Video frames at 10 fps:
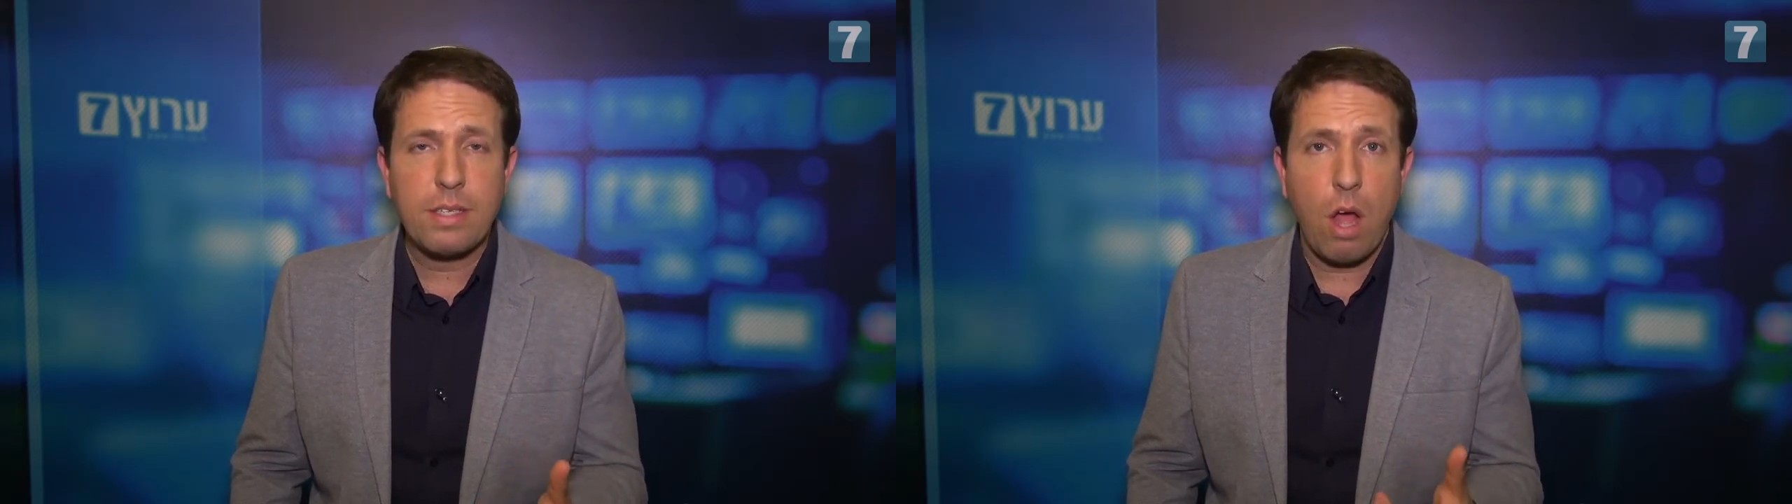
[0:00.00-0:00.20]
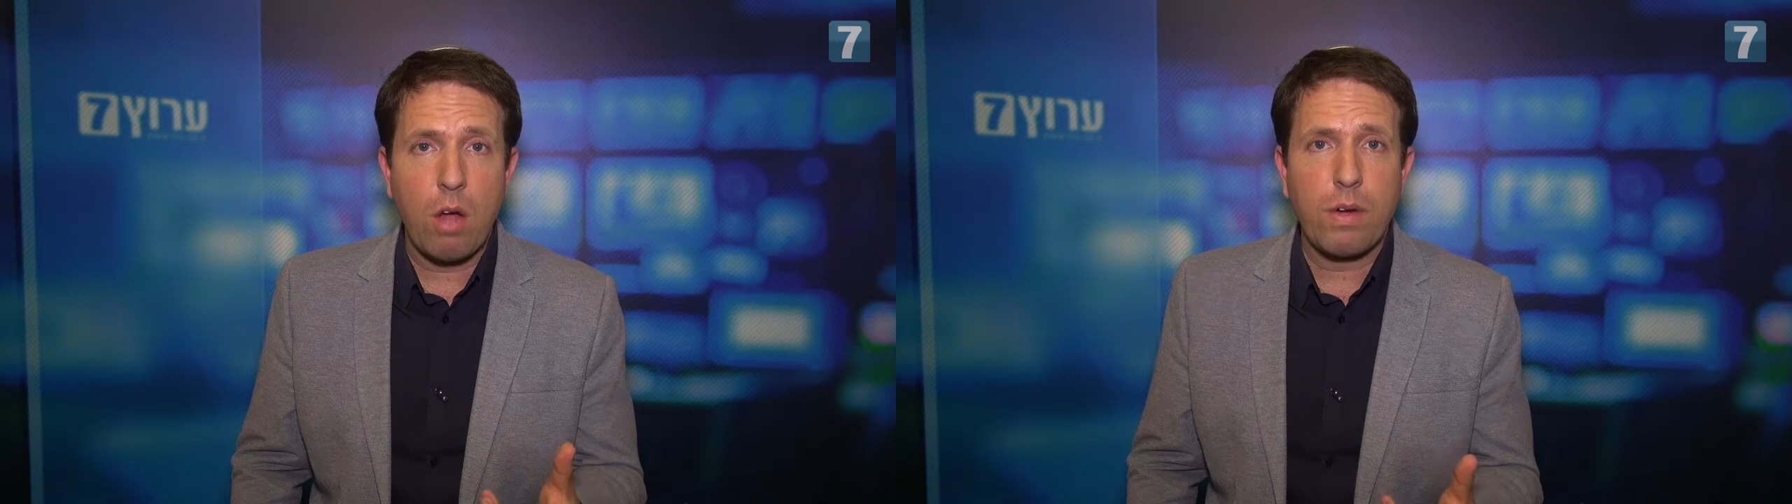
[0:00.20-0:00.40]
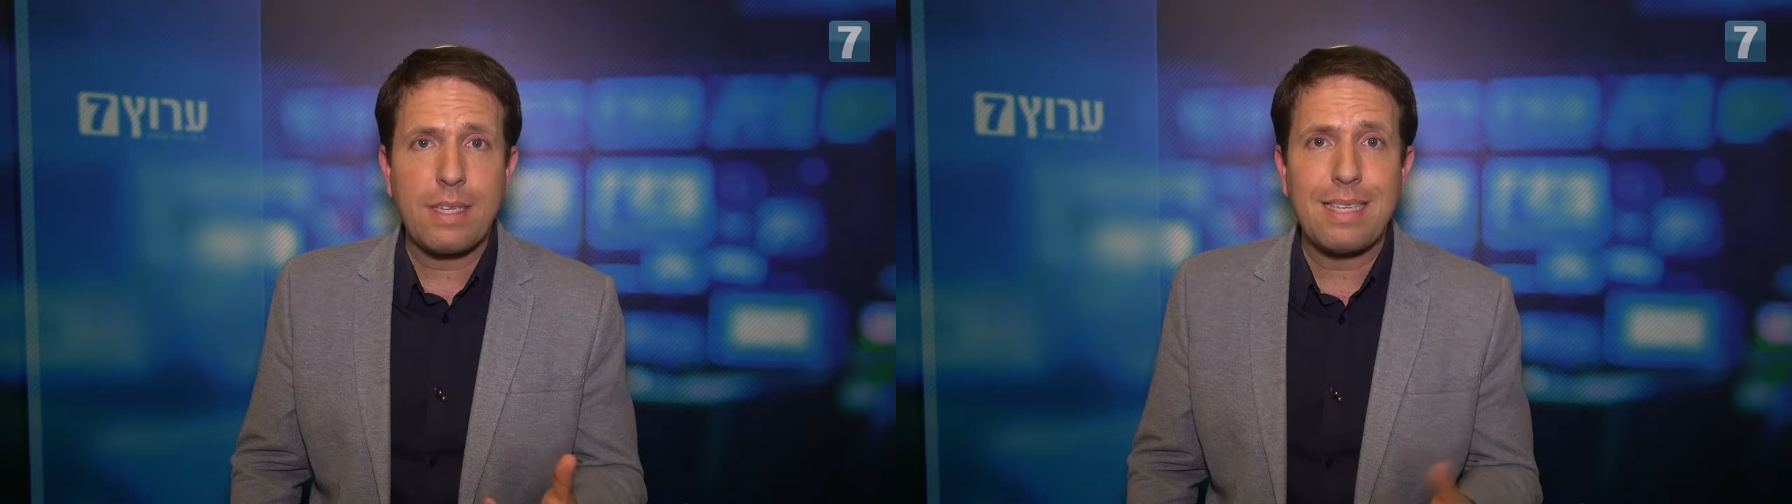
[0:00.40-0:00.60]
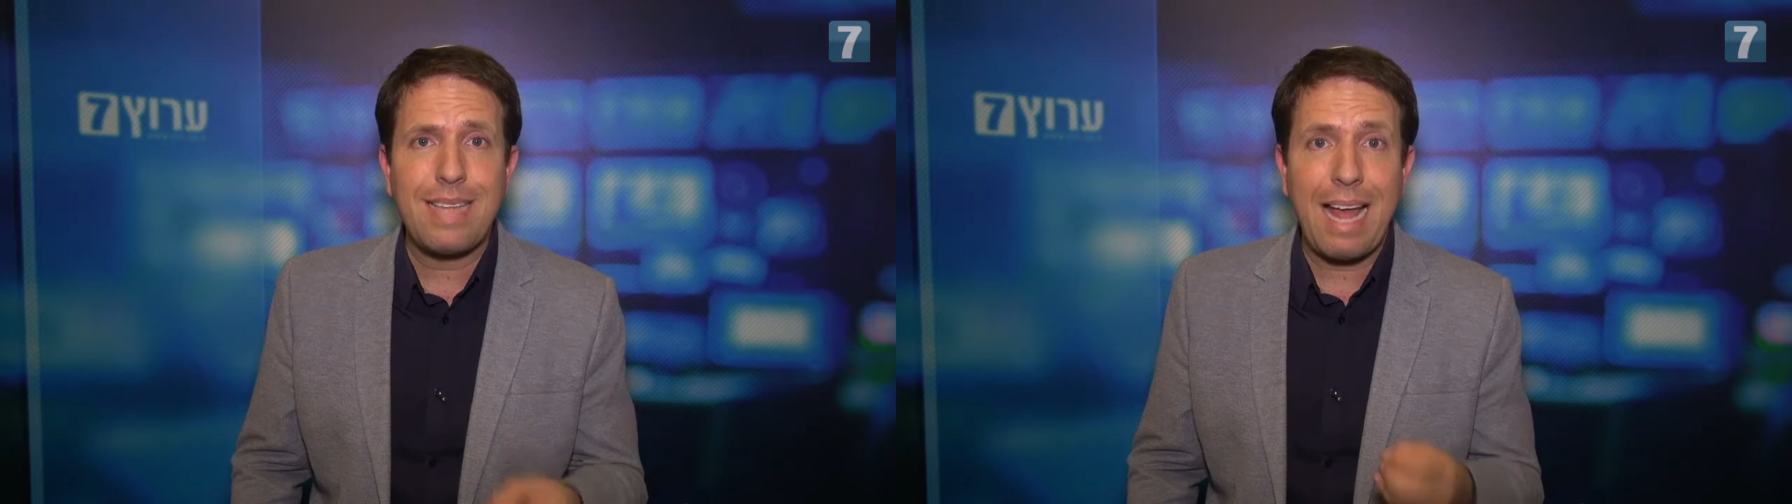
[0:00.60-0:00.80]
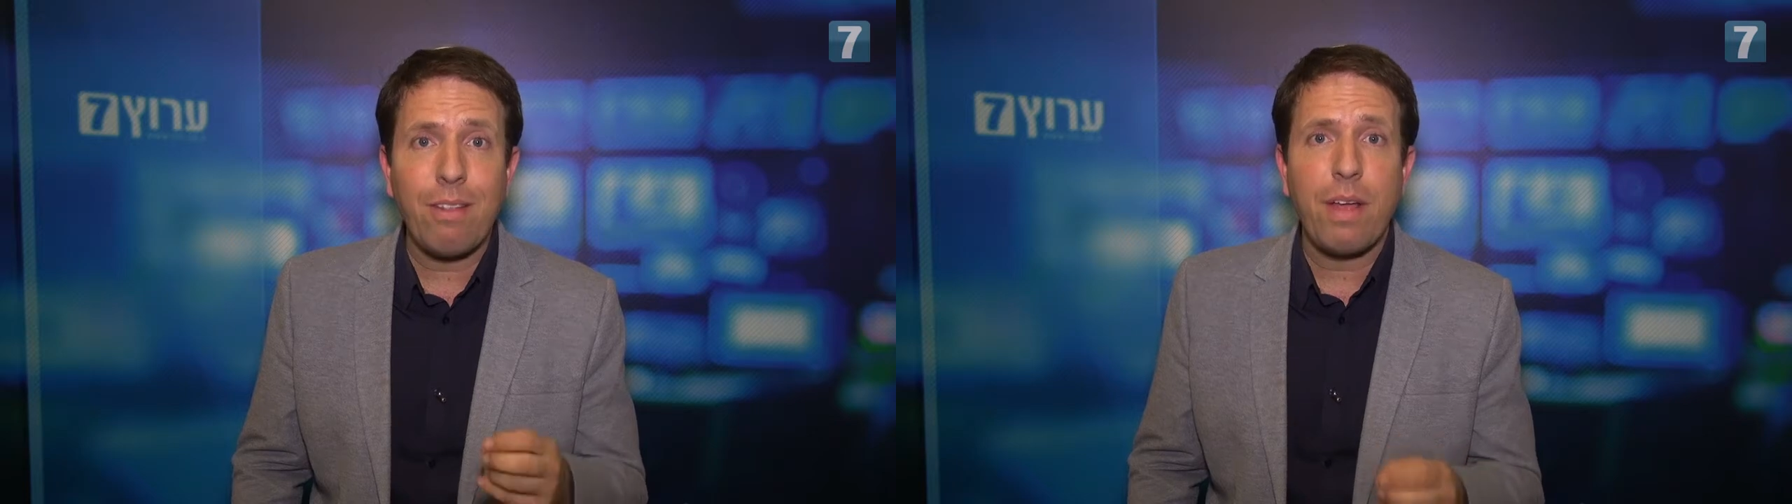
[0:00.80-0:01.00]
Congress has
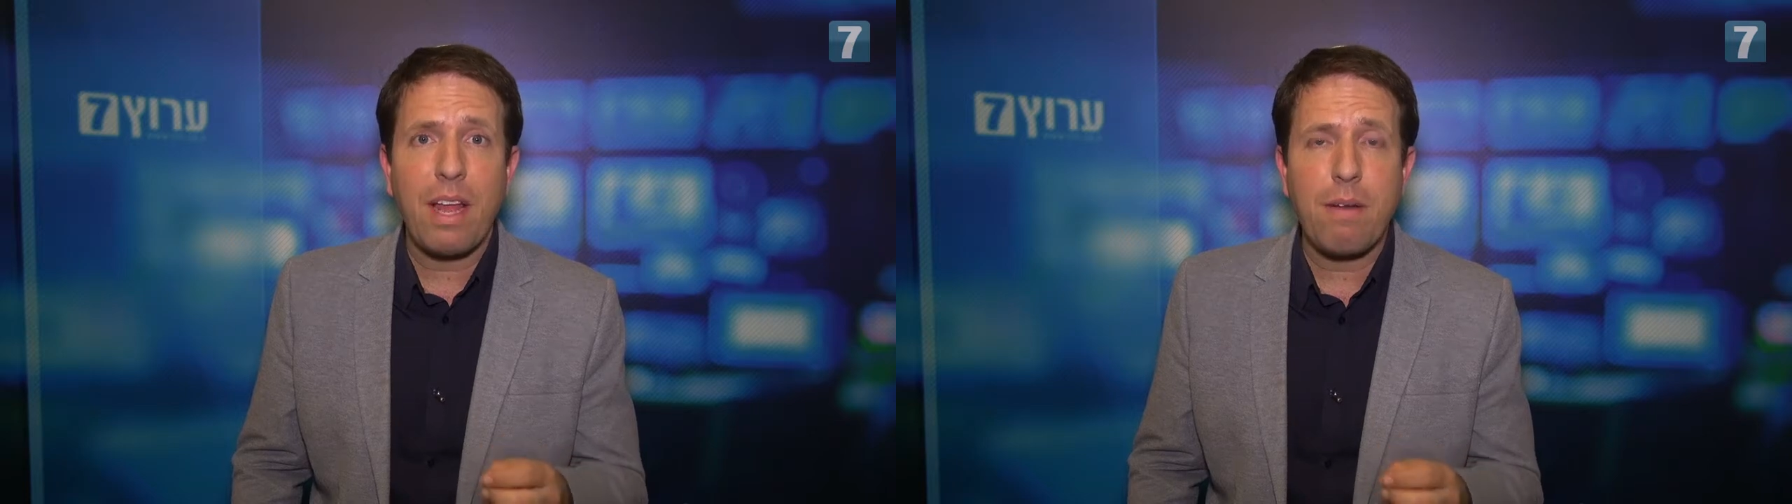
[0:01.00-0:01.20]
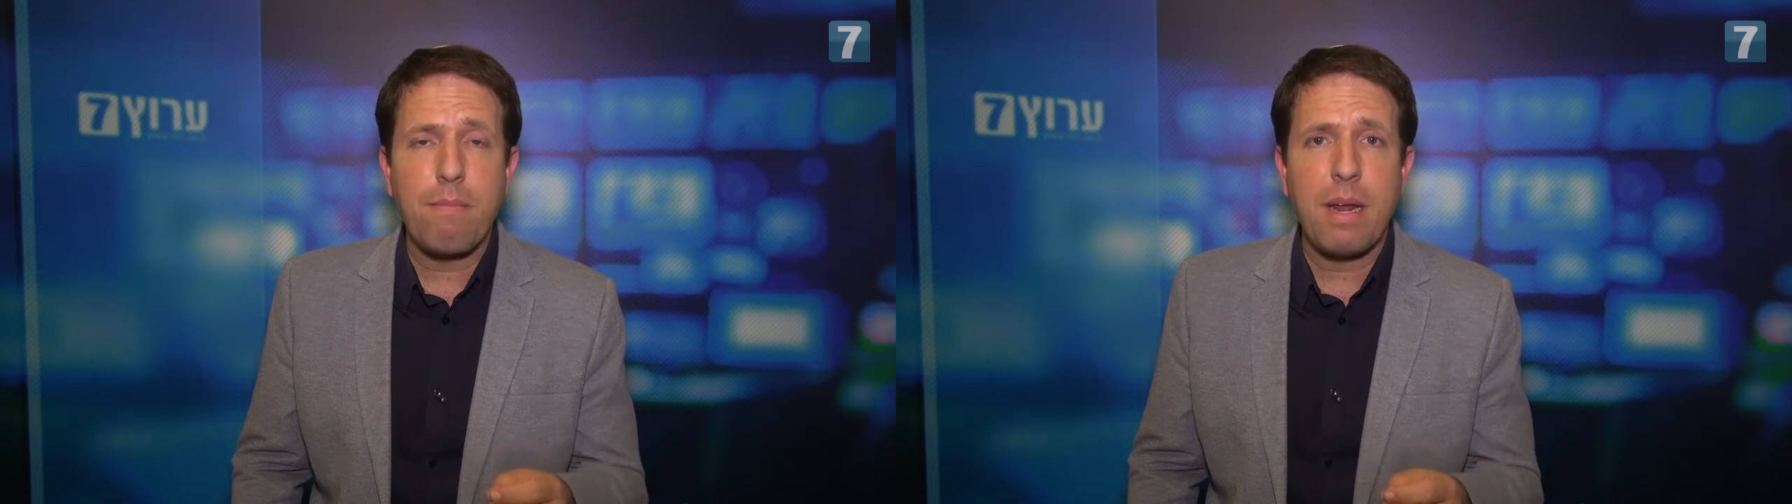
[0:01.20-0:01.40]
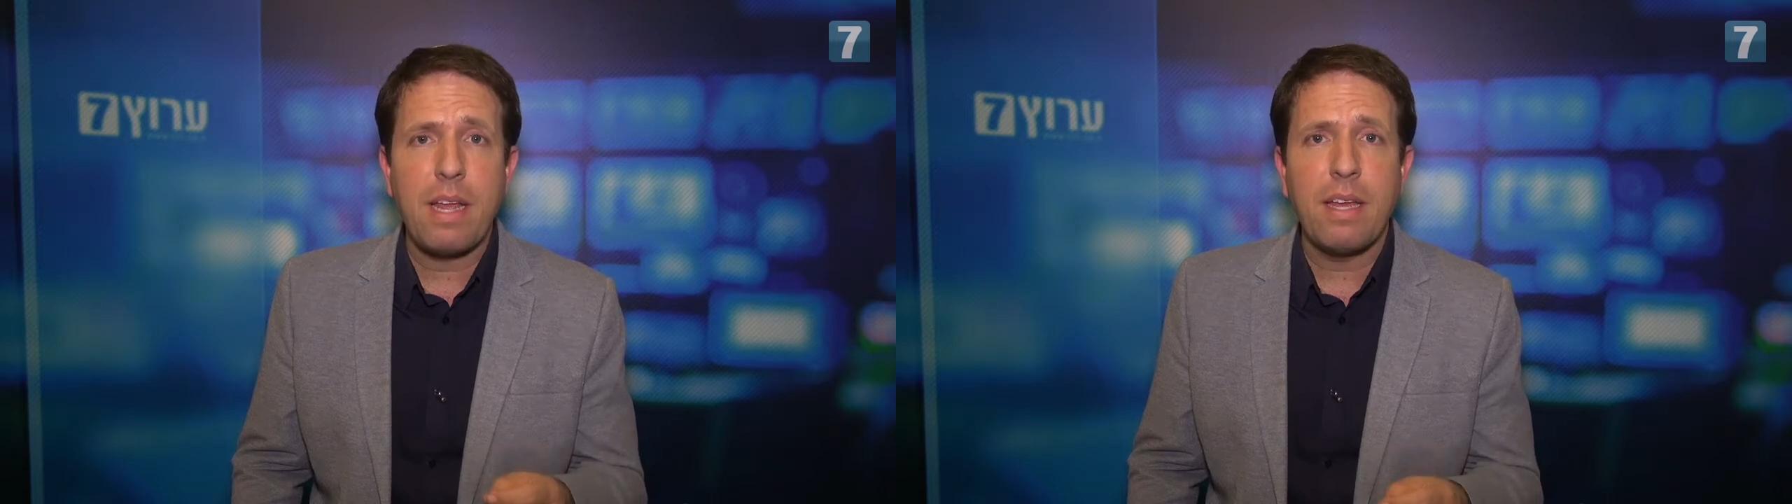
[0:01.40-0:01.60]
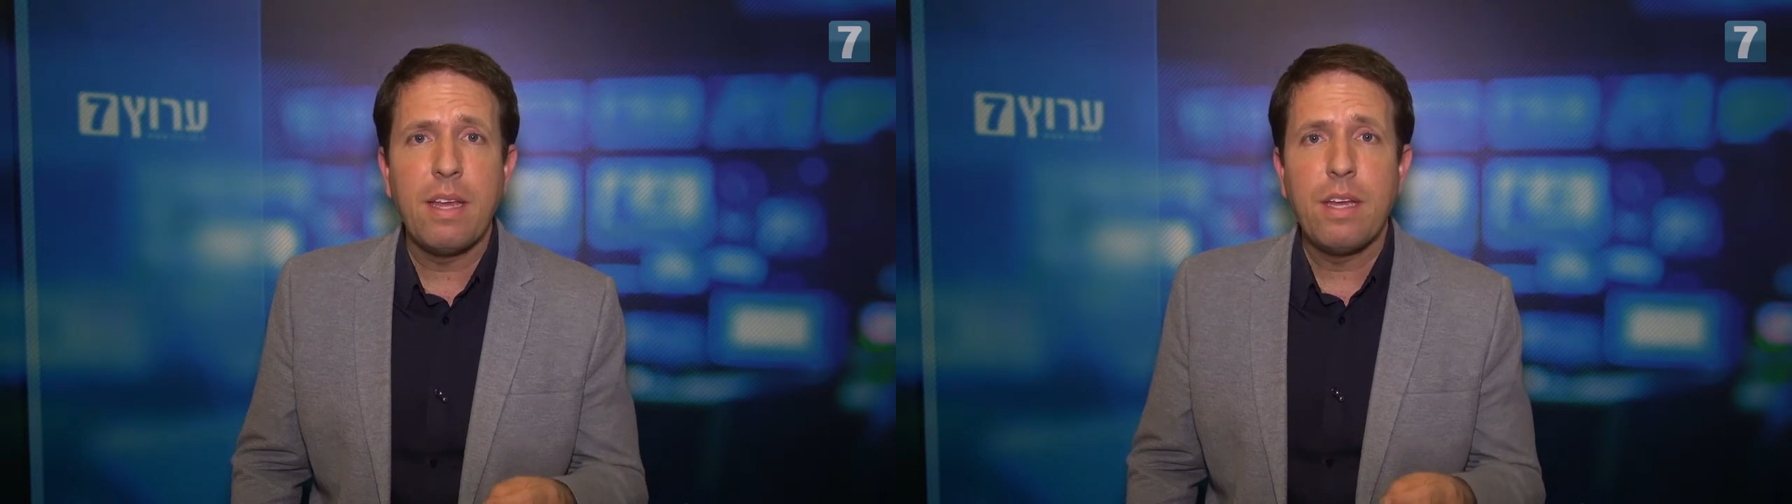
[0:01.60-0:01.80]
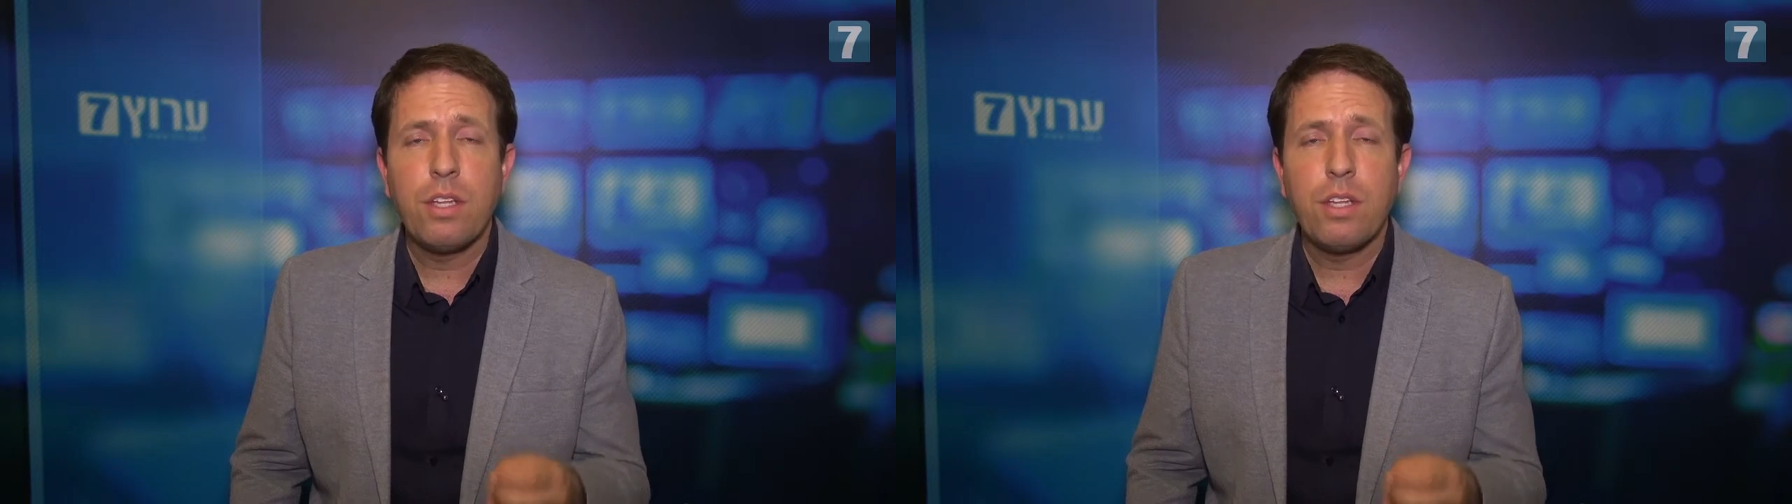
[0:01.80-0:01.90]
allocated money